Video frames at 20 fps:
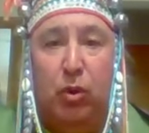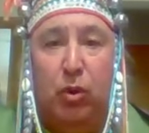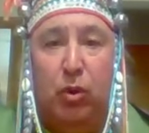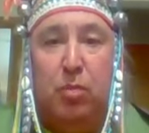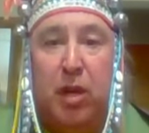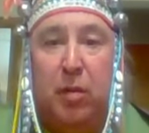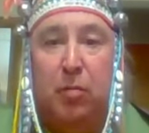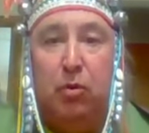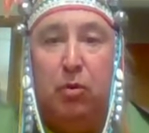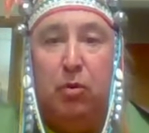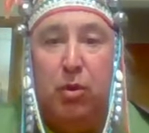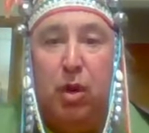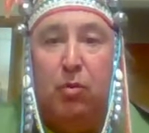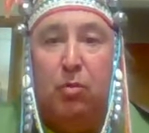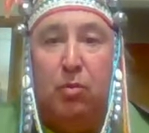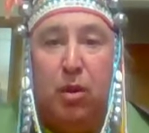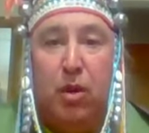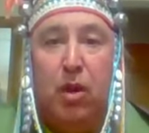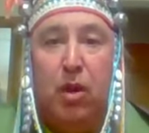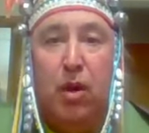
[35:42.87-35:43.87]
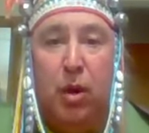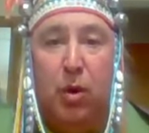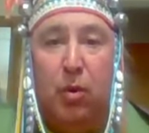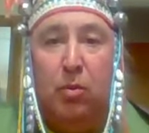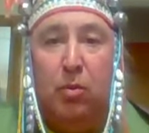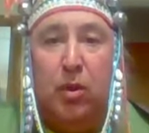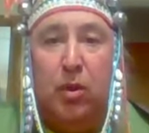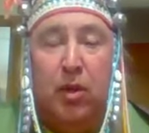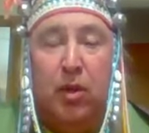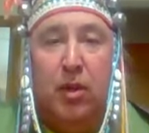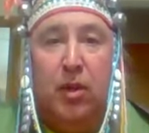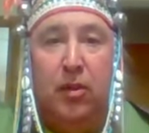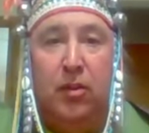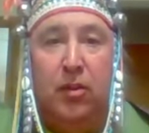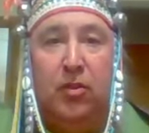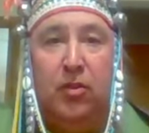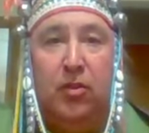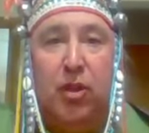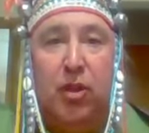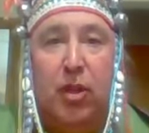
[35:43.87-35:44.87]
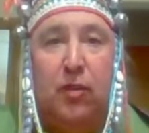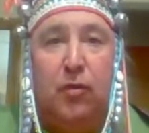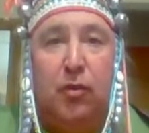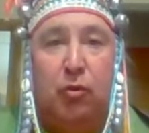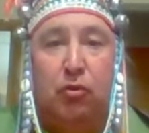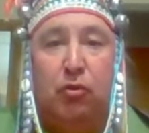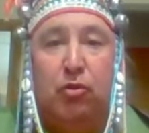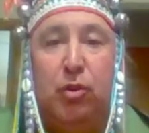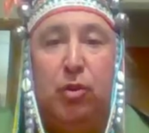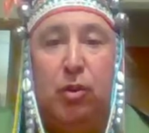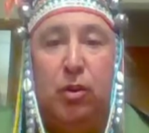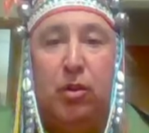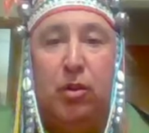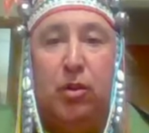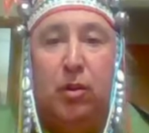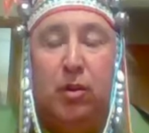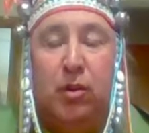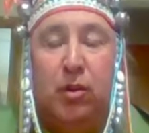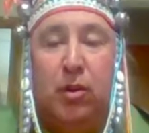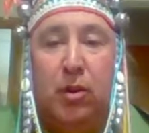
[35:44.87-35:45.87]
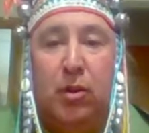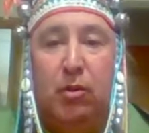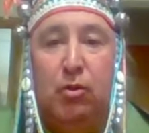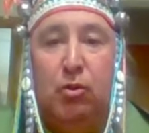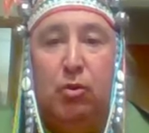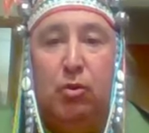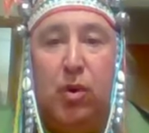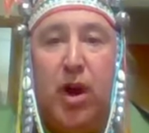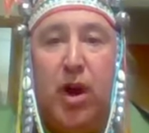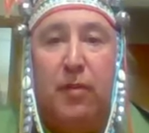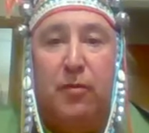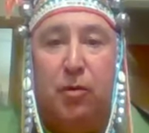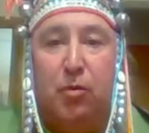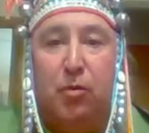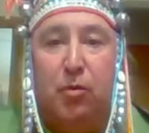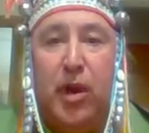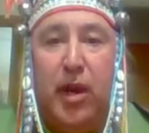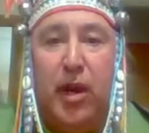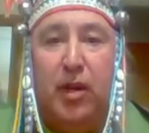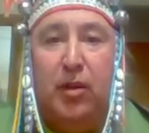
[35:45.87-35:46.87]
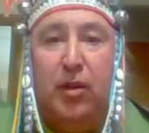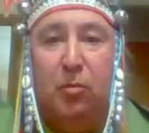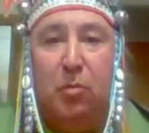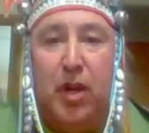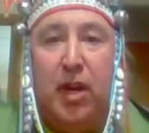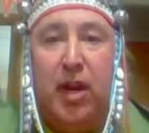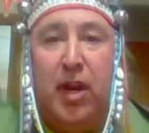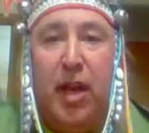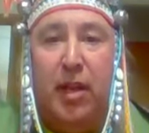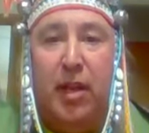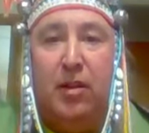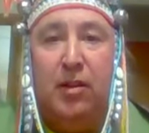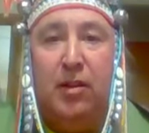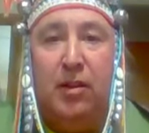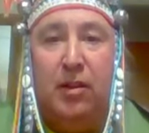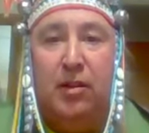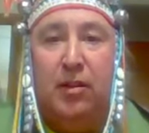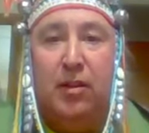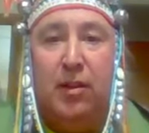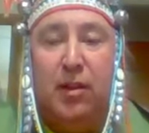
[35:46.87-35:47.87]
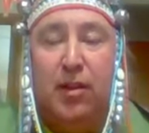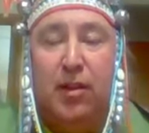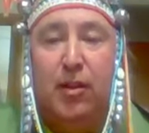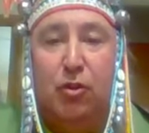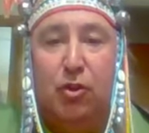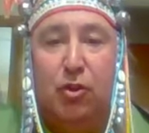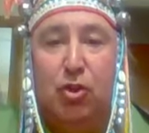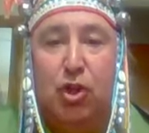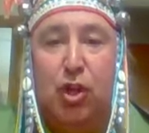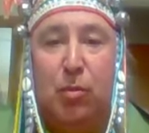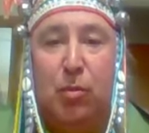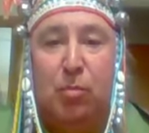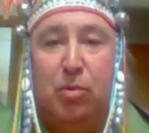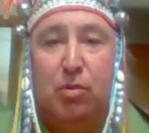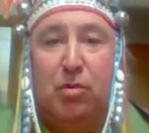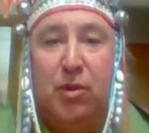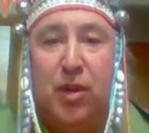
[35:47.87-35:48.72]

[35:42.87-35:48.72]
What people don't know, Steve used to drive around Manhattan in his Jeep,